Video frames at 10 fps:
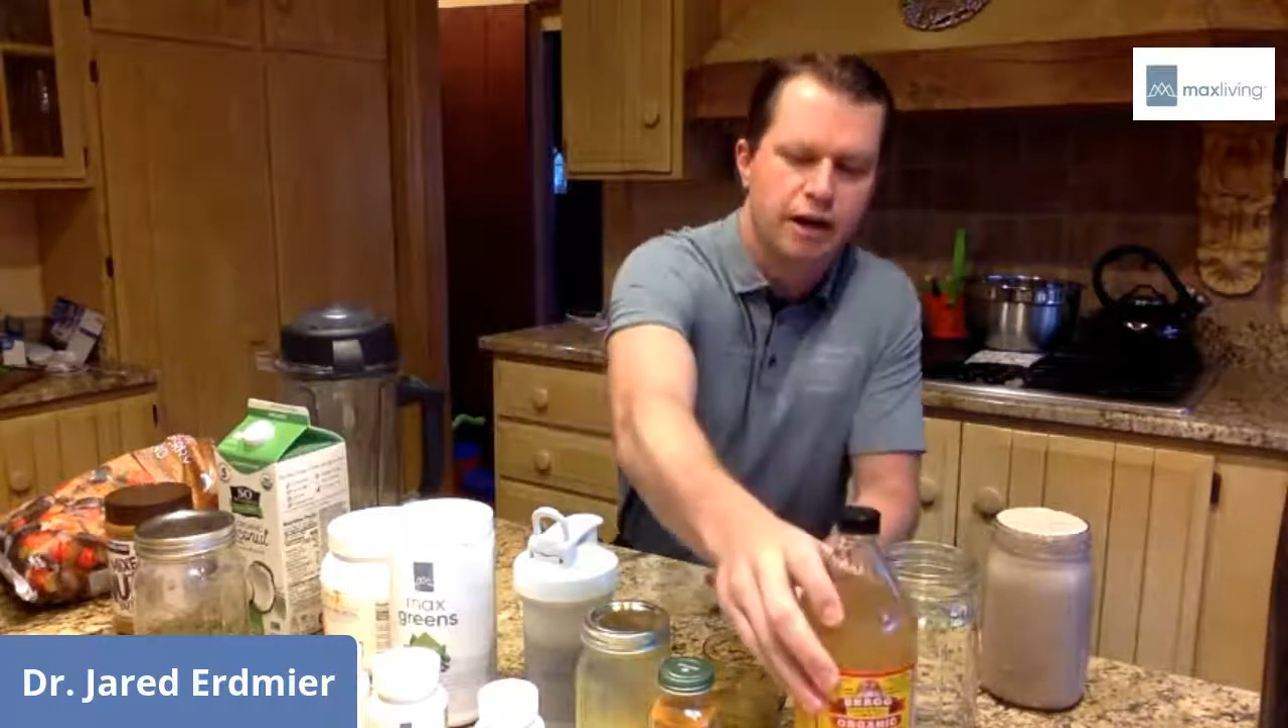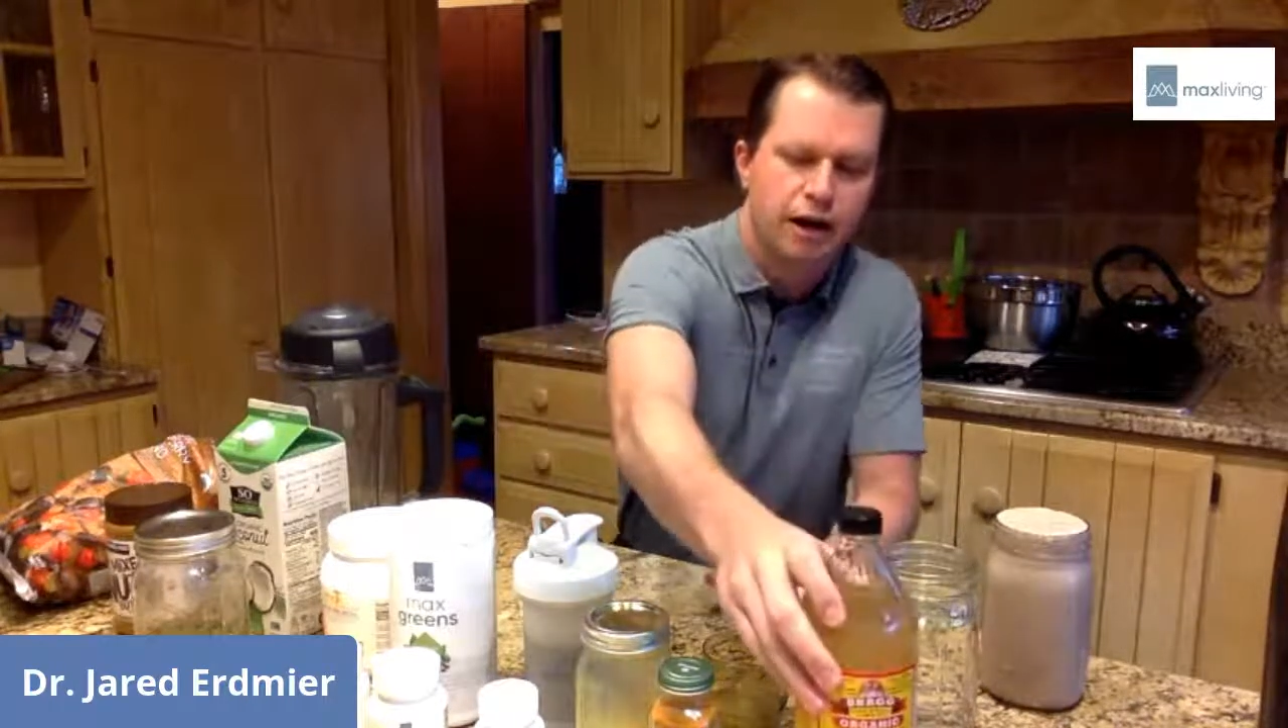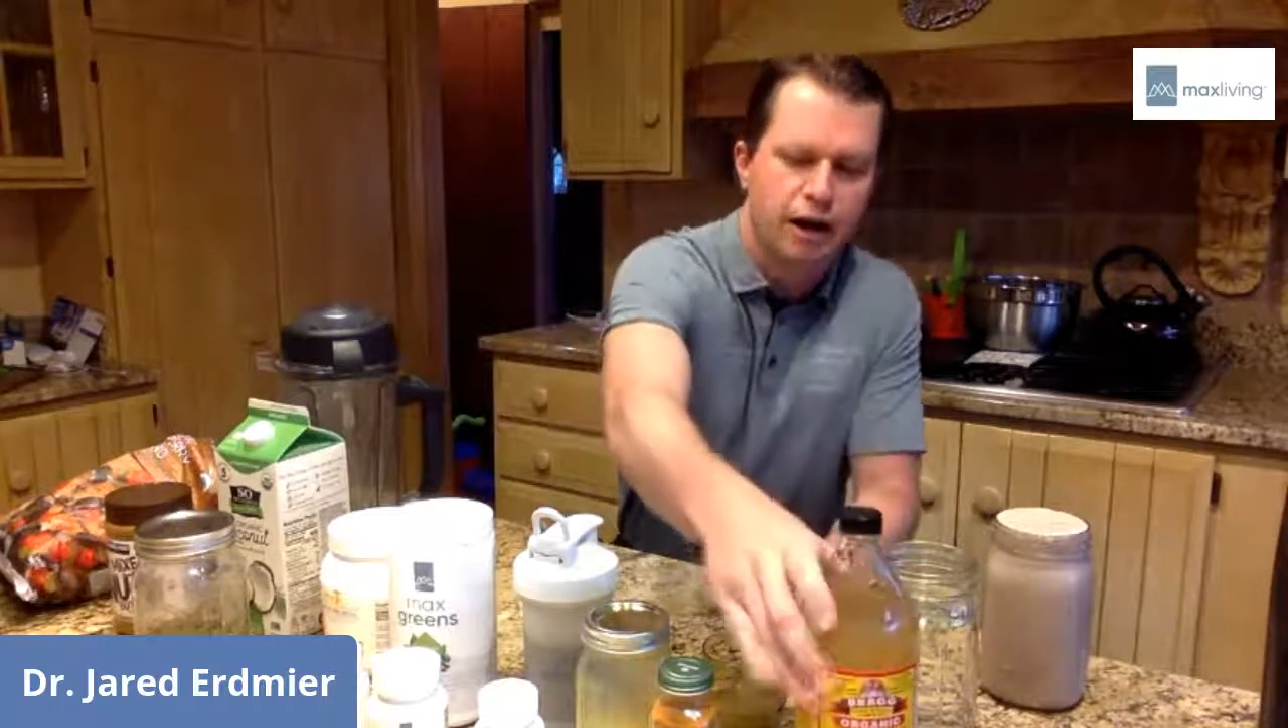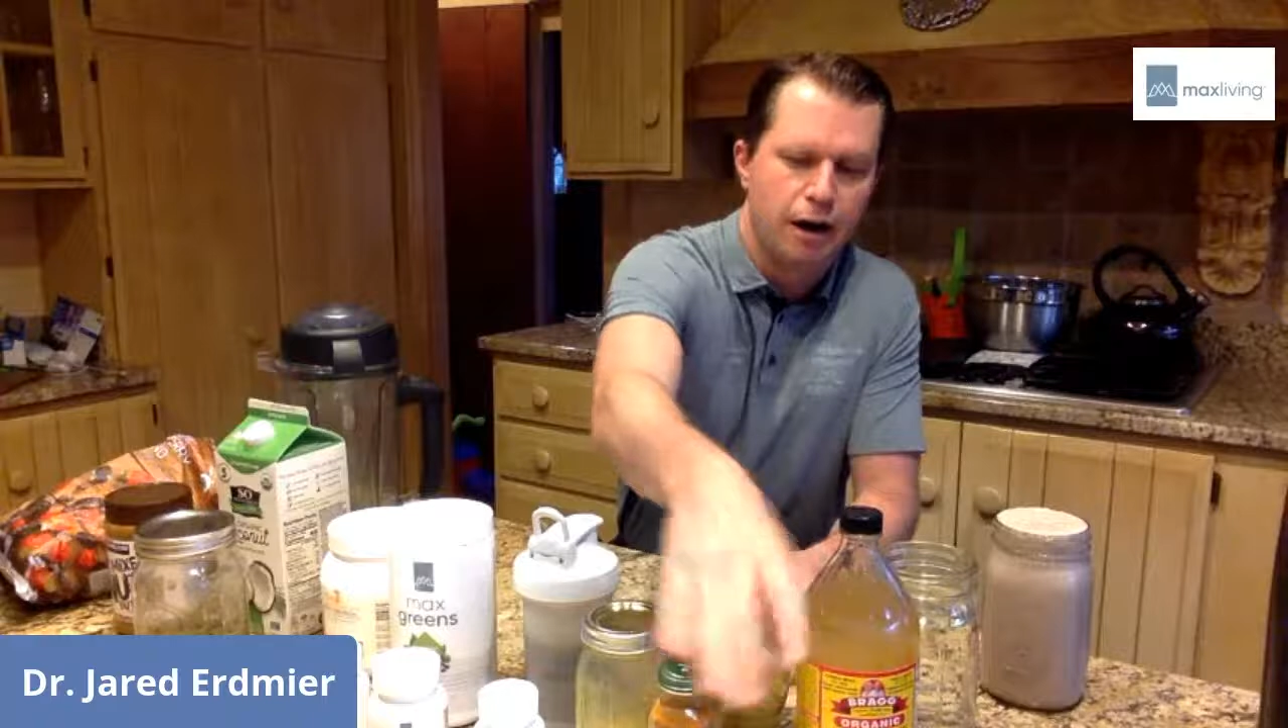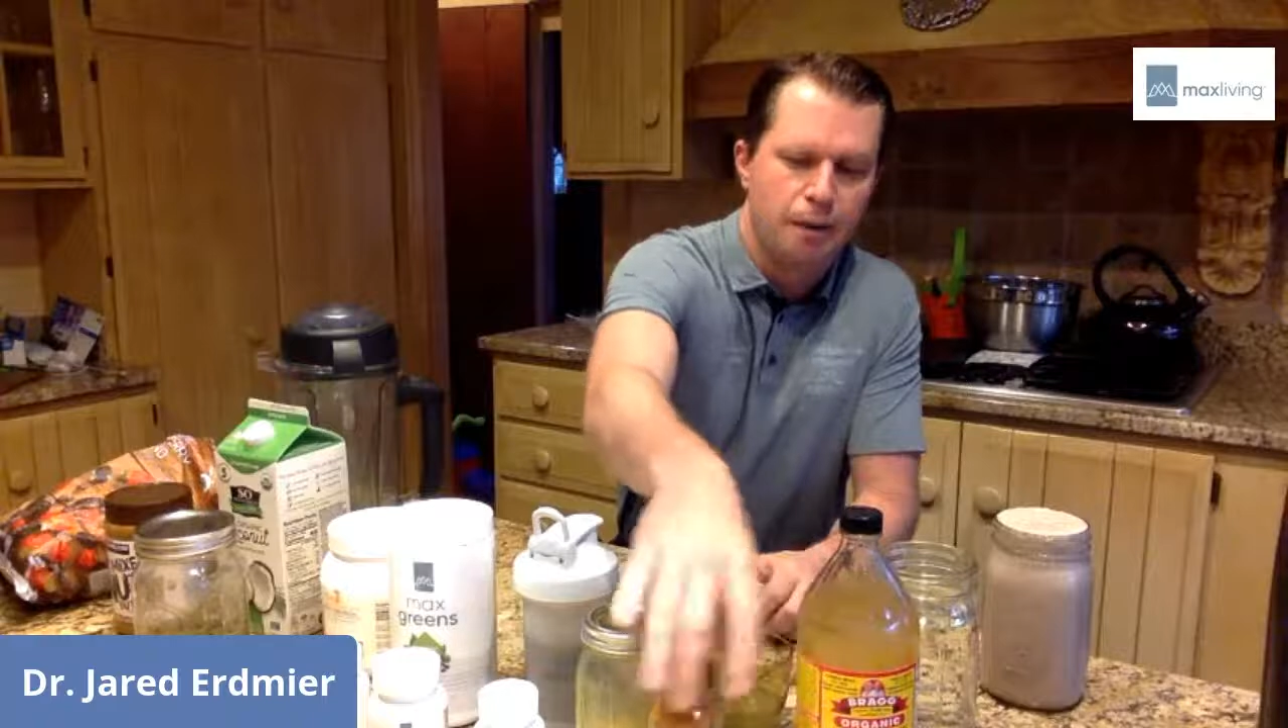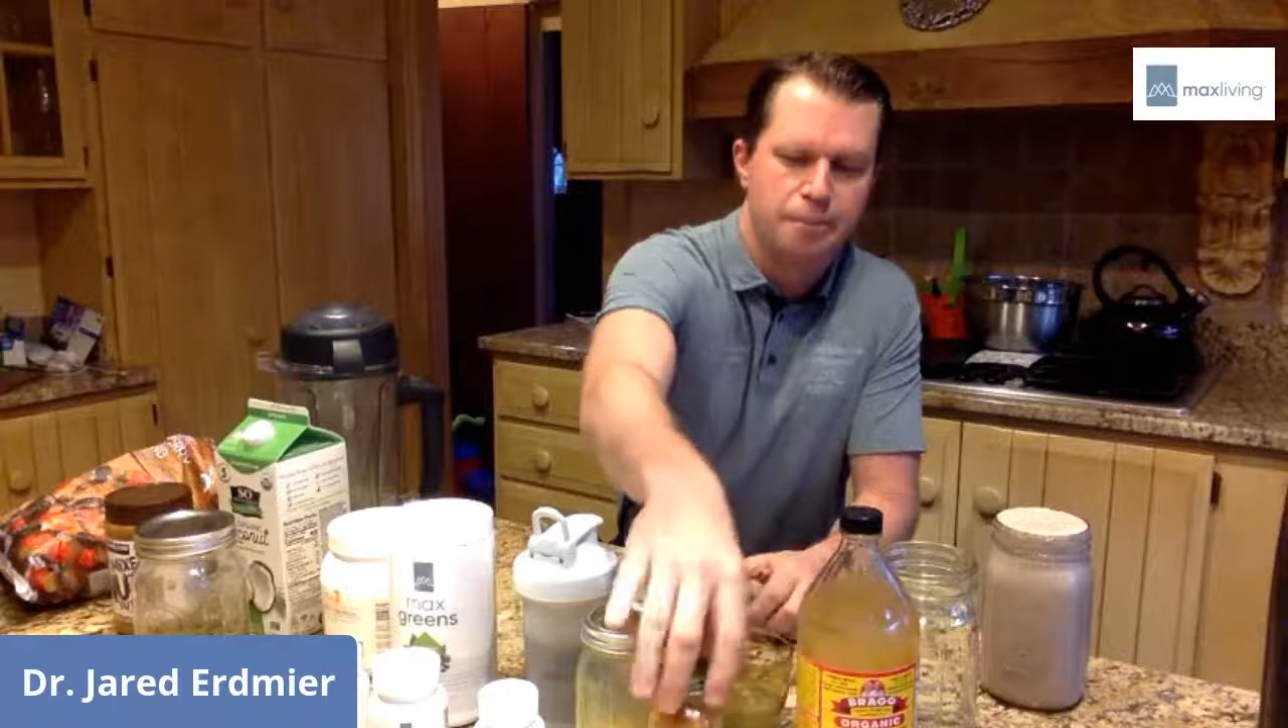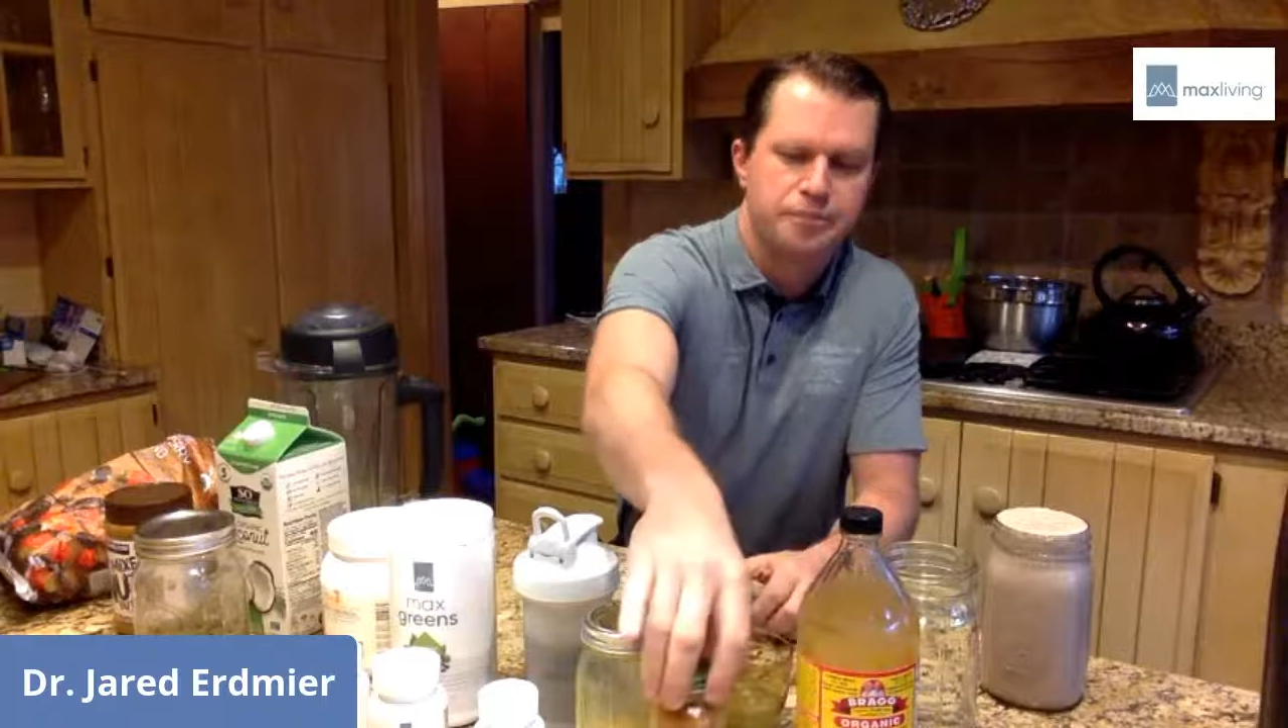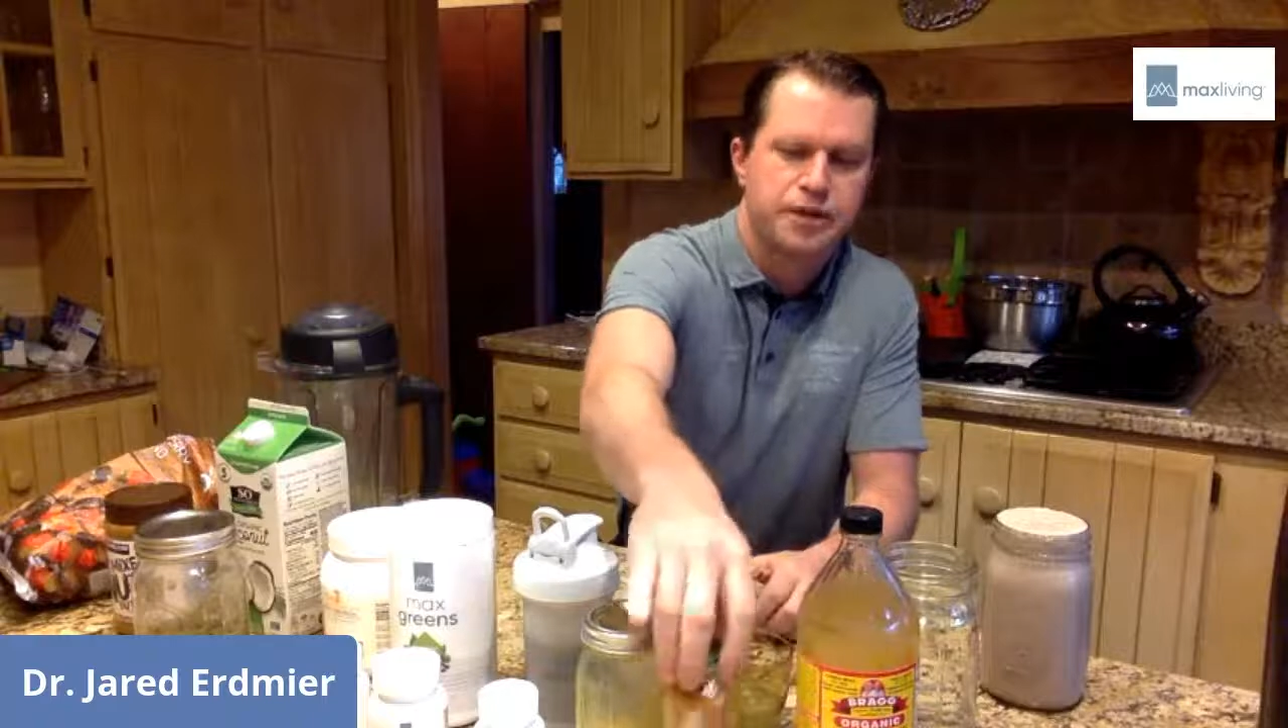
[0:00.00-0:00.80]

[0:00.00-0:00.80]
a